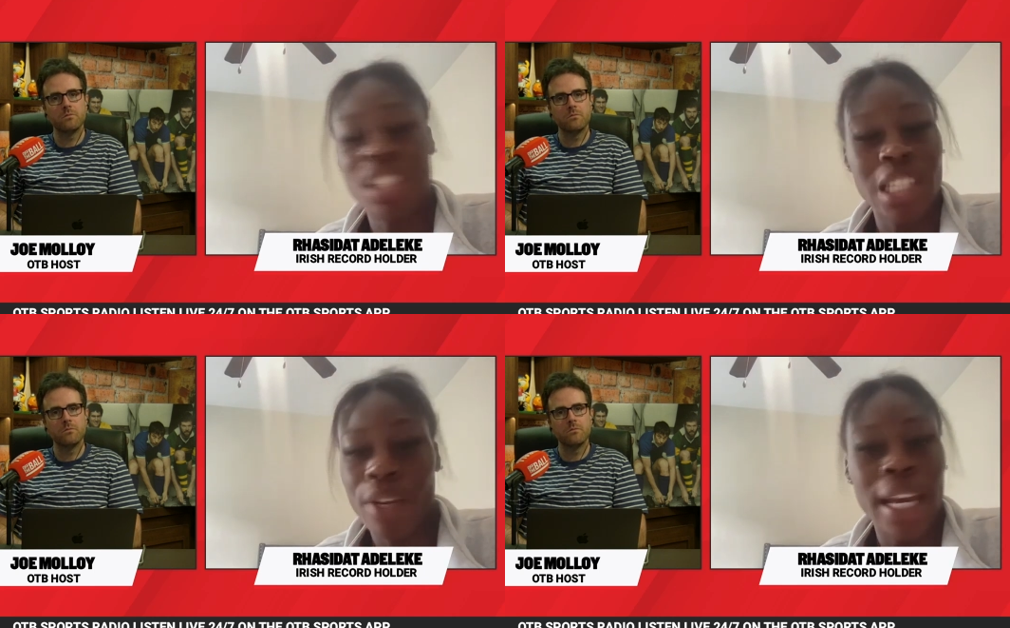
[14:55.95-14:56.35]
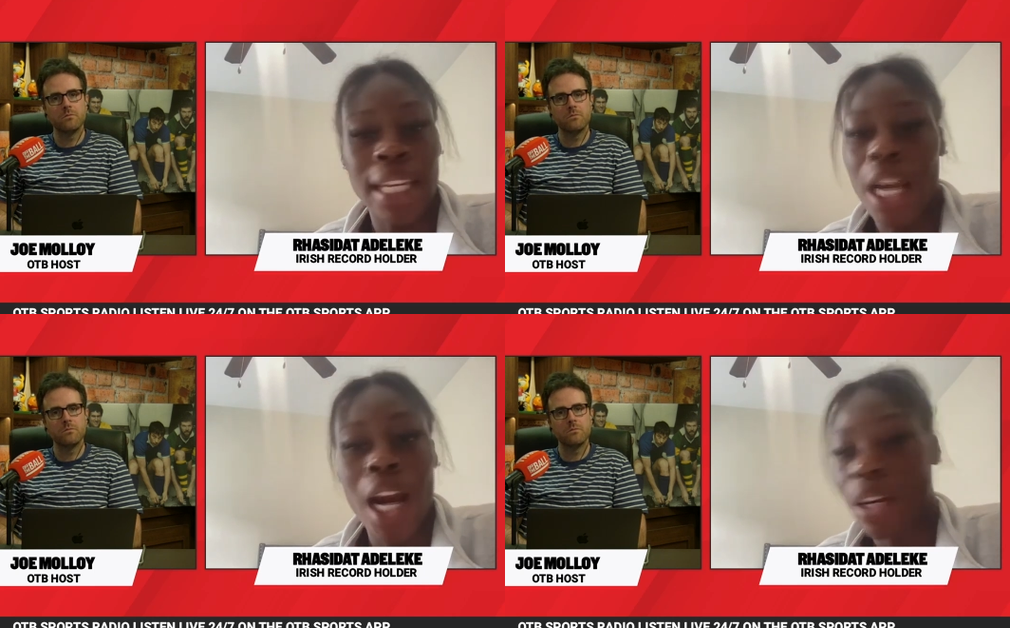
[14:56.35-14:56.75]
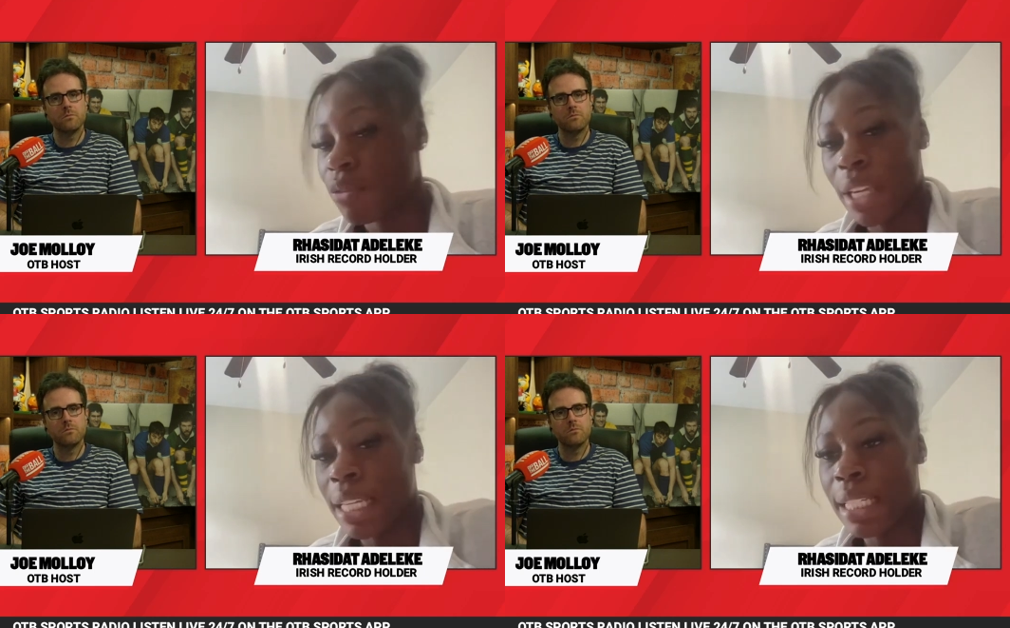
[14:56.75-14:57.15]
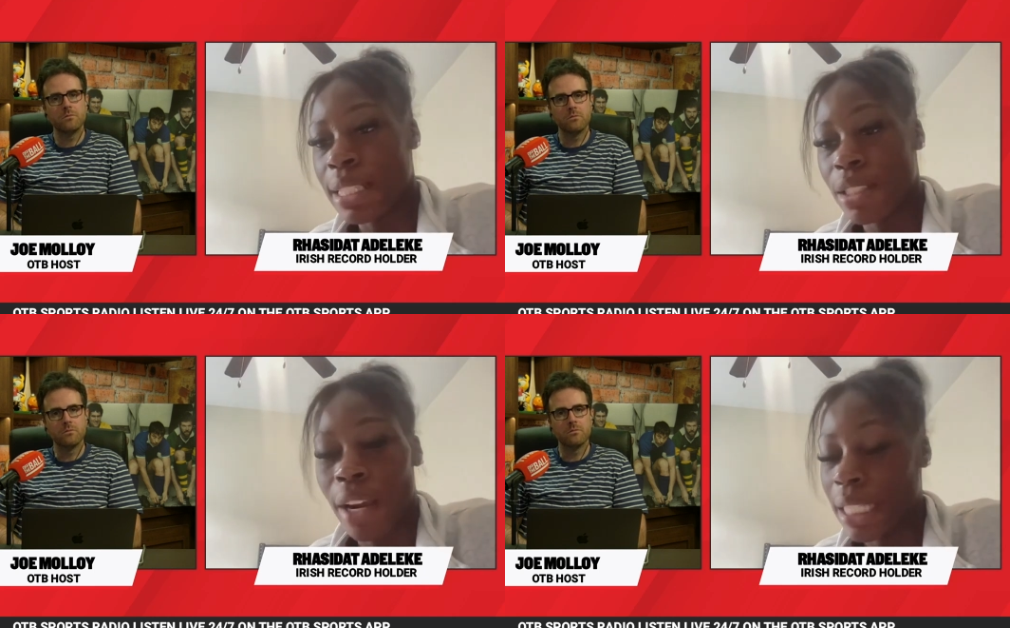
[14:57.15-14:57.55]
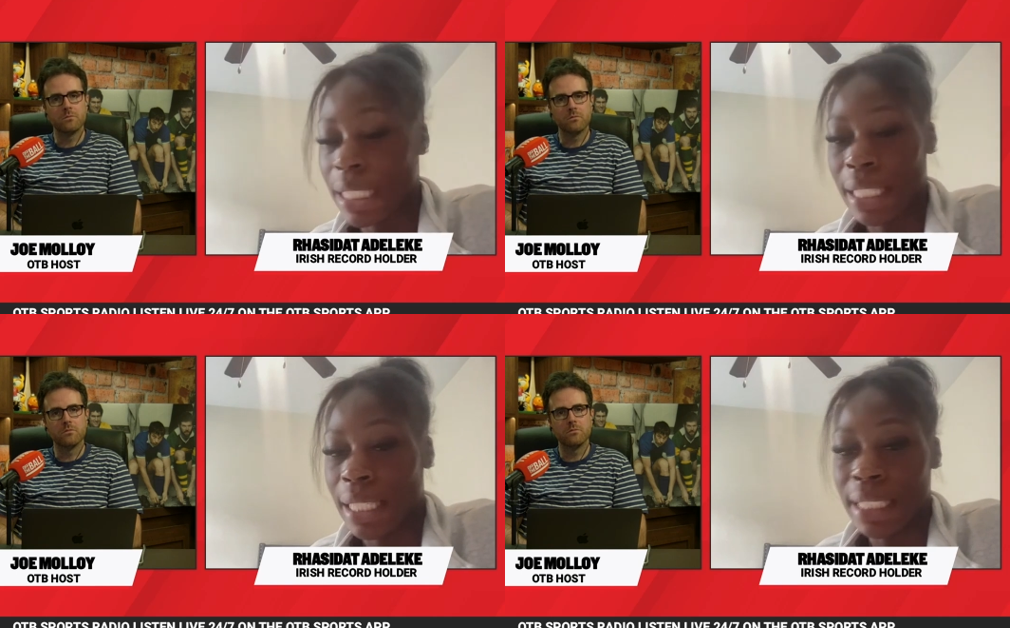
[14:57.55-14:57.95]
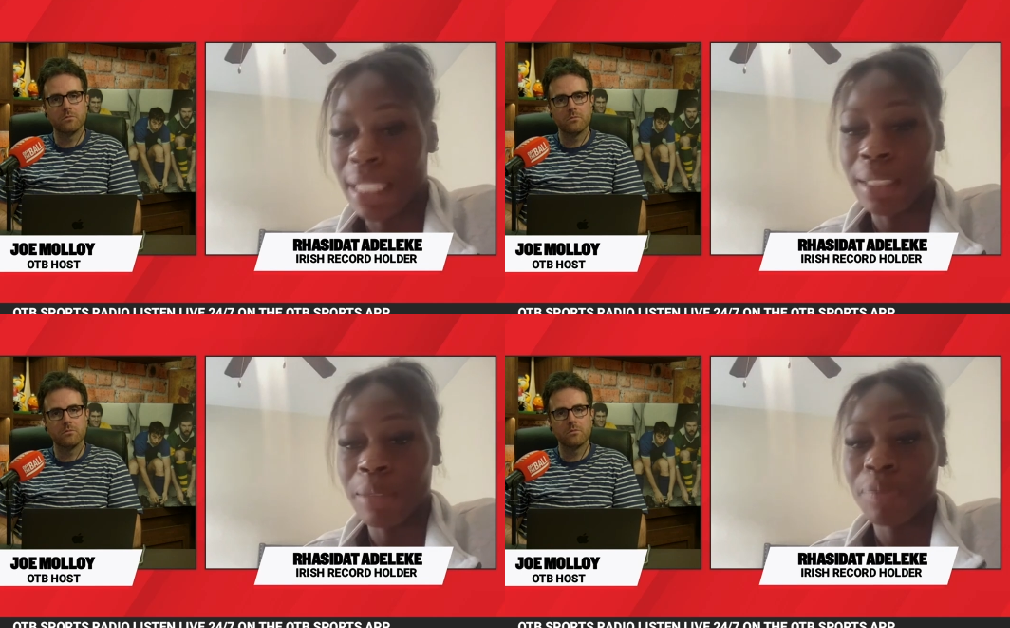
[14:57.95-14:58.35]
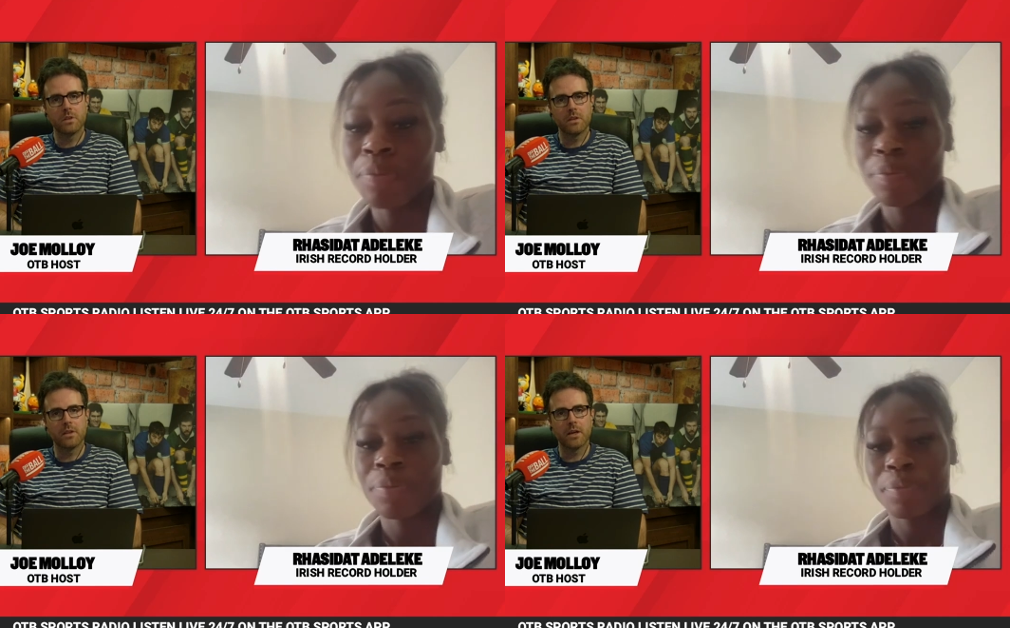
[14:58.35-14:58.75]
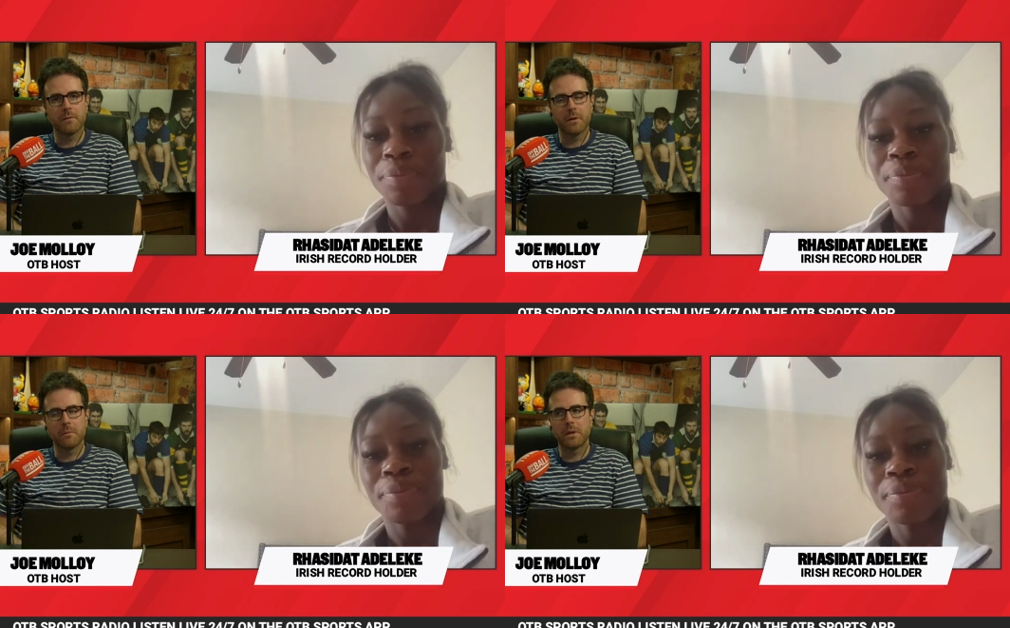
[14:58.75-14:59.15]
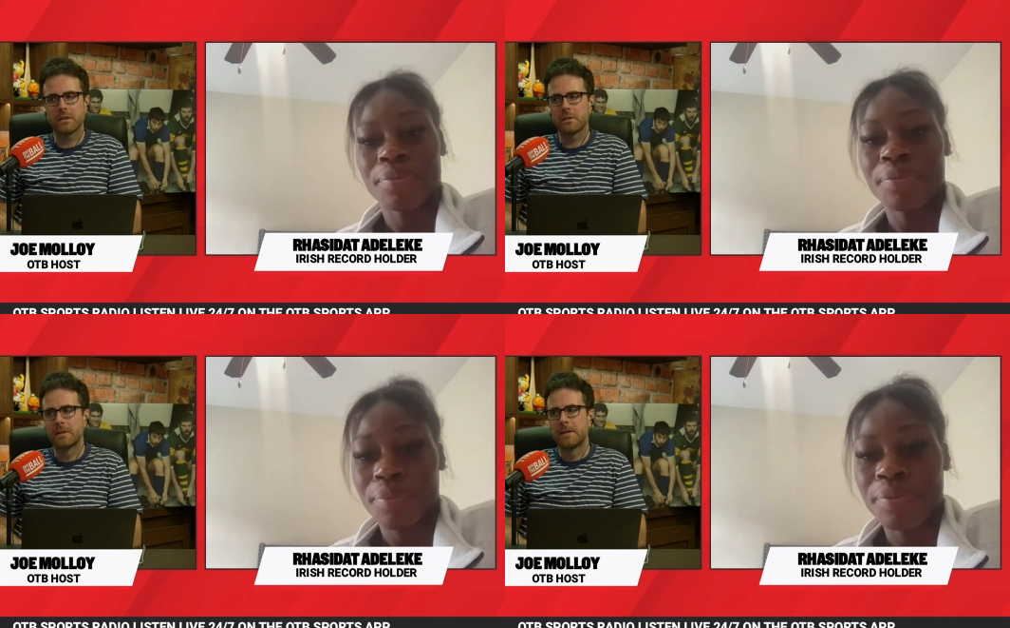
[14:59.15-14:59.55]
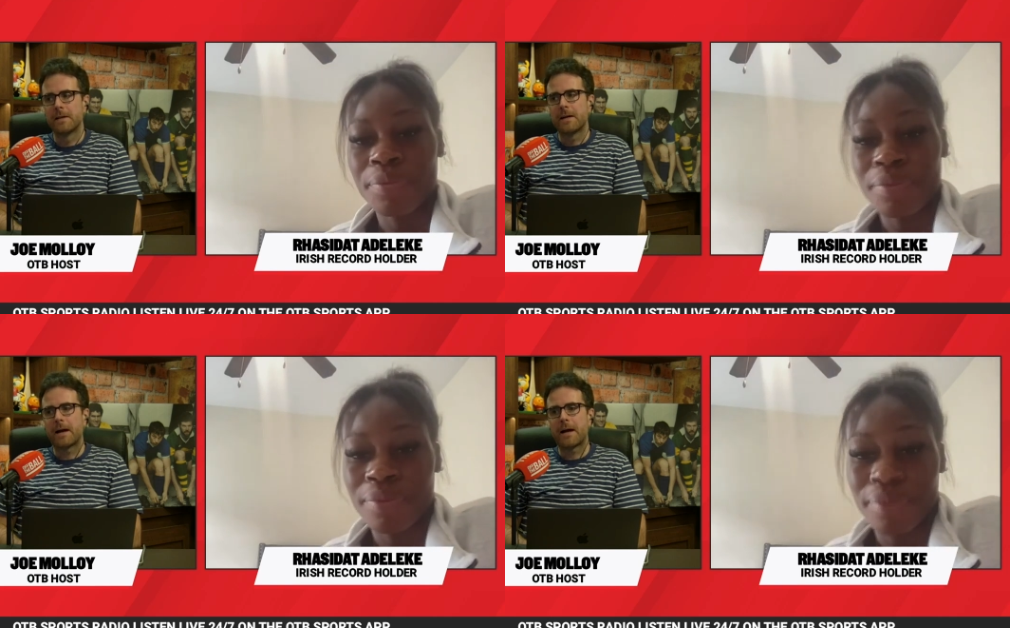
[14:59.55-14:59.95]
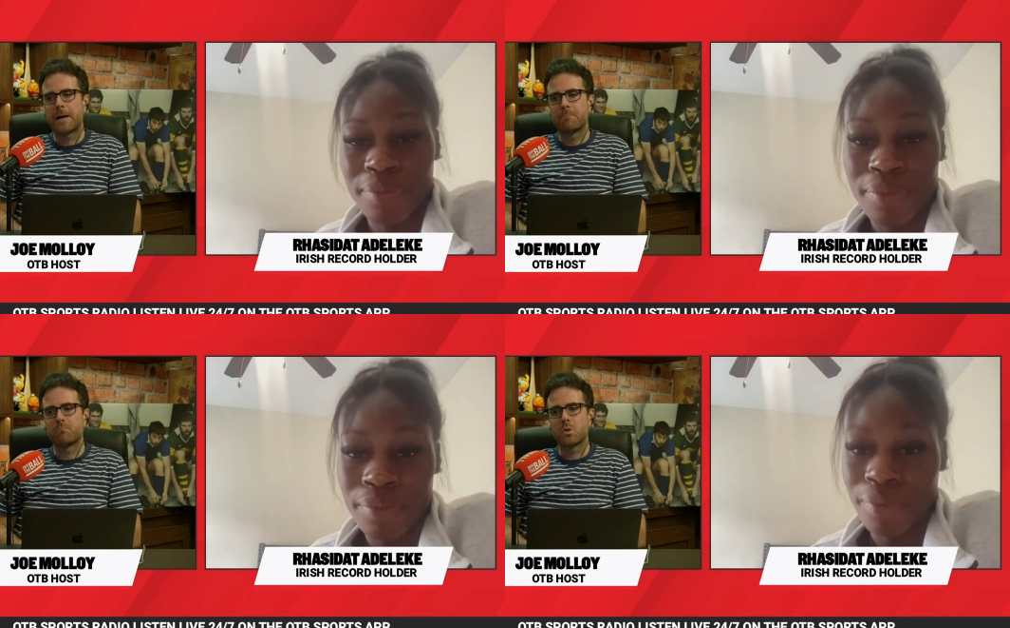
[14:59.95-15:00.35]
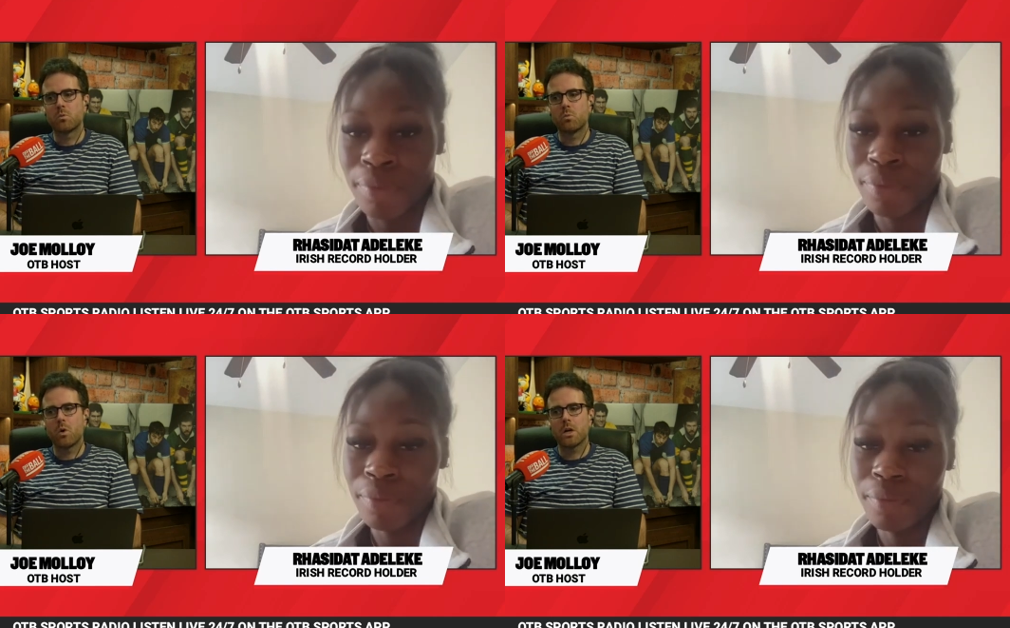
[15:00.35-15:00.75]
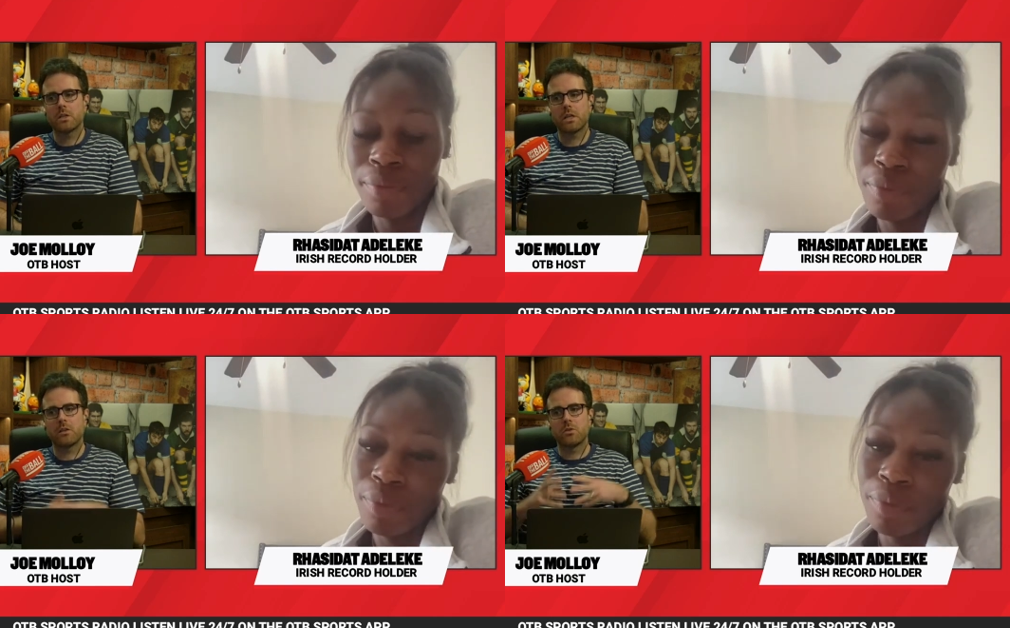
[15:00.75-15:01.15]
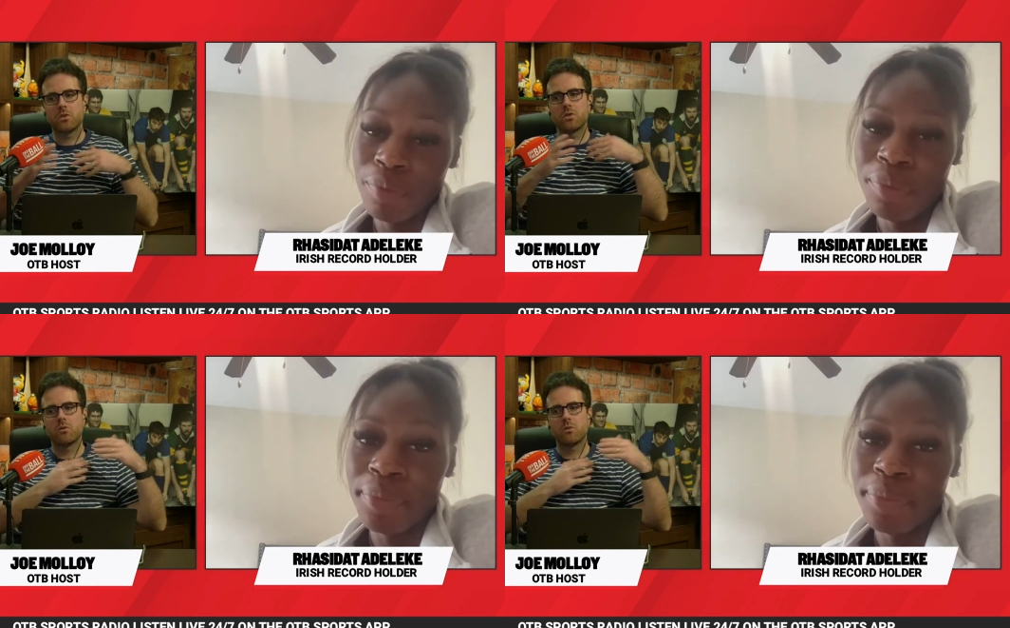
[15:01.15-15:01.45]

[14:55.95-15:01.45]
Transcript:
Speaker 1: never any hard feelings or anything like that.
Speaker 2: Yeah, I'll bet. Um, what does the